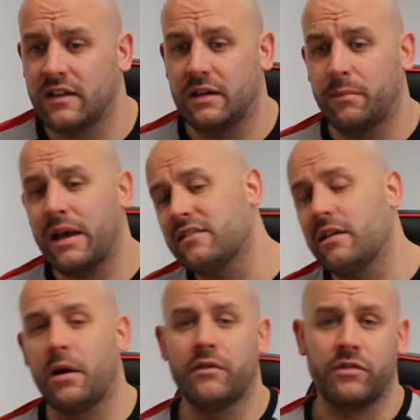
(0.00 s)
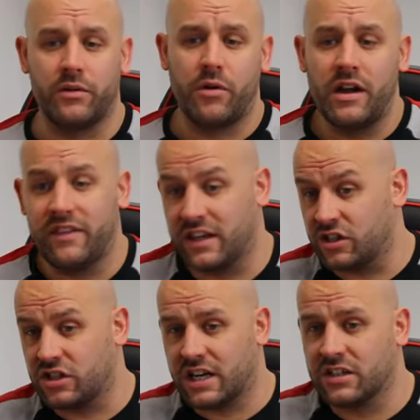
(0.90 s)
the bet slip over on the right, the
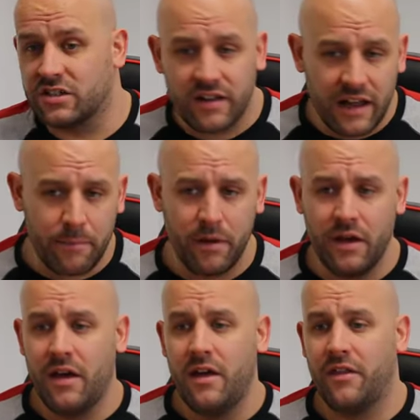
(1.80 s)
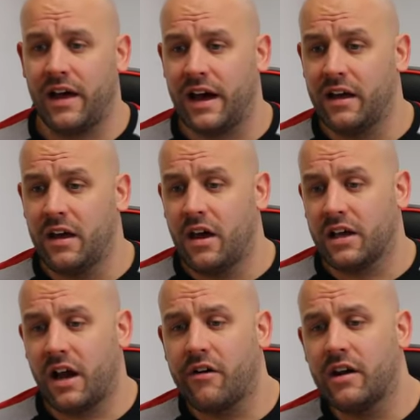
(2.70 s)
exchange slip, that
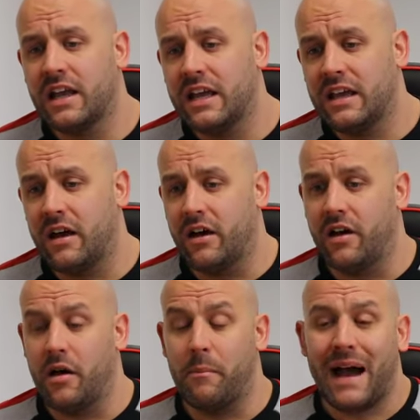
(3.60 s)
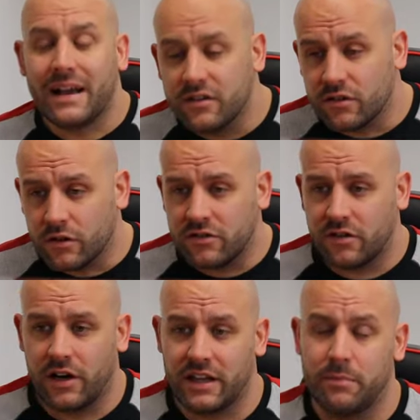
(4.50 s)
currently a backer's odds,
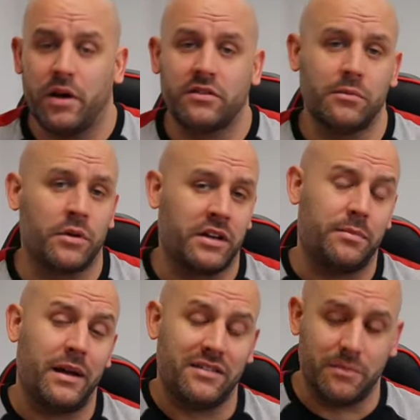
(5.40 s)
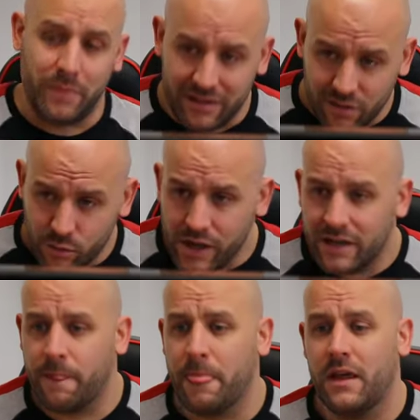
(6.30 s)
i.e. the person wanting to place the bet to
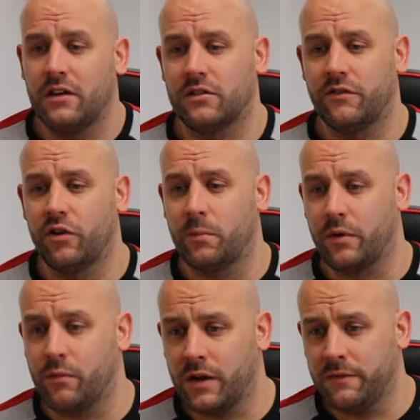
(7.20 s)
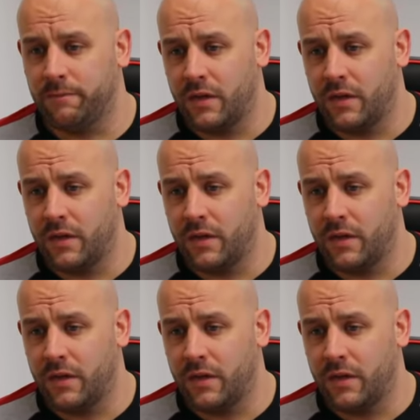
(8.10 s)
win, is at 4.1.